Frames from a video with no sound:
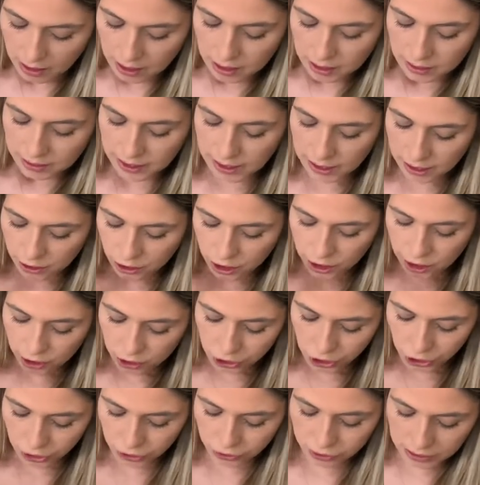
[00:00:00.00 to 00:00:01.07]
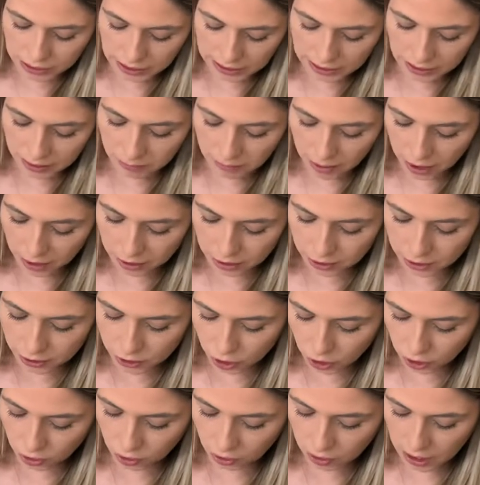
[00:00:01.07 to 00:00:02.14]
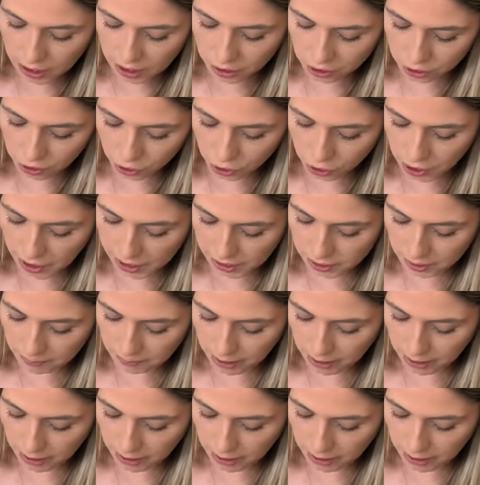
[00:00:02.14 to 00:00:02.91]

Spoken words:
Section 2 says, mark the circle under the correct